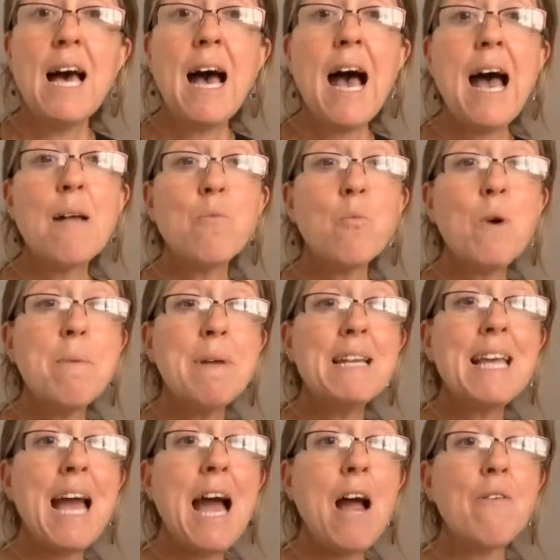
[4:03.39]
And women
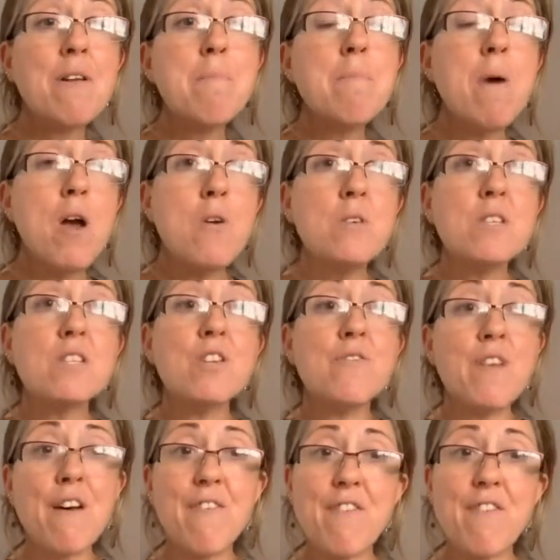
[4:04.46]
carry most of their